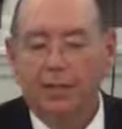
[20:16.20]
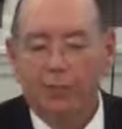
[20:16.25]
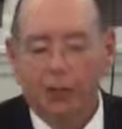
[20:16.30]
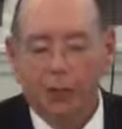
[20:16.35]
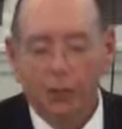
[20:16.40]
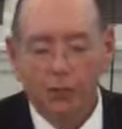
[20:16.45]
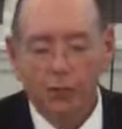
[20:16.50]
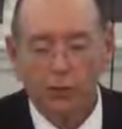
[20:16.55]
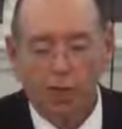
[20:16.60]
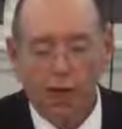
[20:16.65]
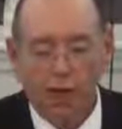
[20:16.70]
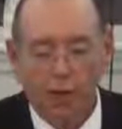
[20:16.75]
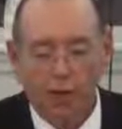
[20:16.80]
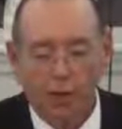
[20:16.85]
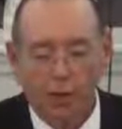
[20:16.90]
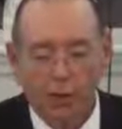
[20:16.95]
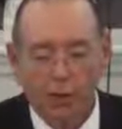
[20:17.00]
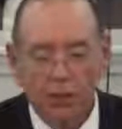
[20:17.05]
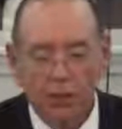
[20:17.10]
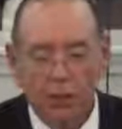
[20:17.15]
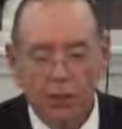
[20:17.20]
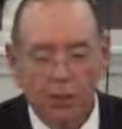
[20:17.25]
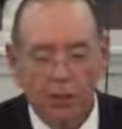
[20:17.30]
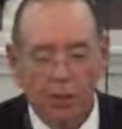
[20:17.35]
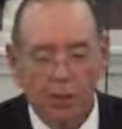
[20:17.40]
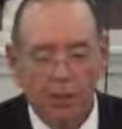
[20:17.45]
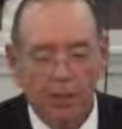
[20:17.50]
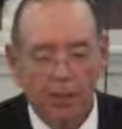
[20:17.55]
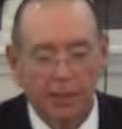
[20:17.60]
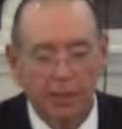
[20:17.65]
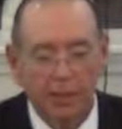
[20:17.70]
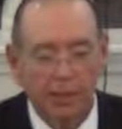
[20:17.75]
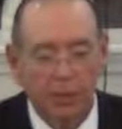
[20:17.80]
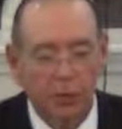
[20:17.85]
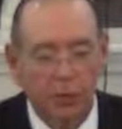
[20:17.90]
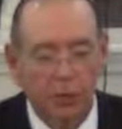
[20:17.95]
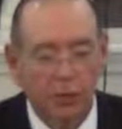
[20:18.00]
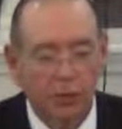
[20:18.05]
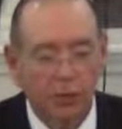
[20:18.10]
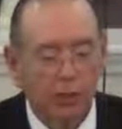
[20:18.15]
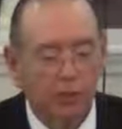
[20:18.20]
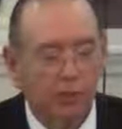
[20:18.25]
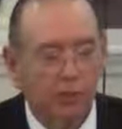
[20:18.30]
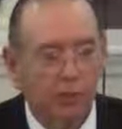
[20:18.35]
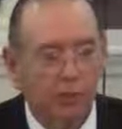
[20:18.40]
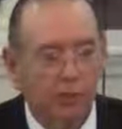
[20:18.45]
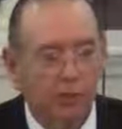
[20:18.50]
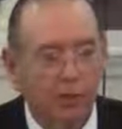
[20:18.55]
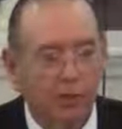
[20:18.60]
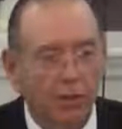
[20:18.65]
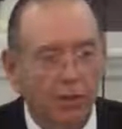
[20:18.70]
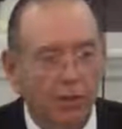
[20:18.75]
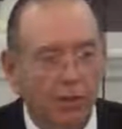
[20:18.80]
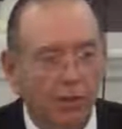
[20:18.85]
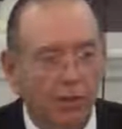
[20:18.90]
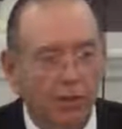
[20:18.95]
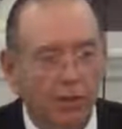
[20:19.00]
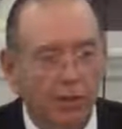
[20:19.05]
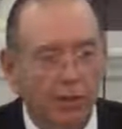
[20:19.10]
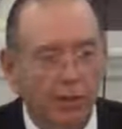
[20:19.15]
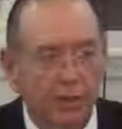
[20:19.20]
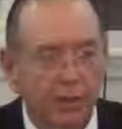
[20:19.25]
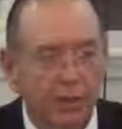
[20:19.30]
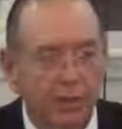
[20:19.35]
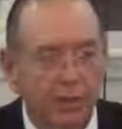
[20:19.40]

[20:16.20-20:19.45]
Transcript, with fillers: of those hours spent in the woods in the fall of the year.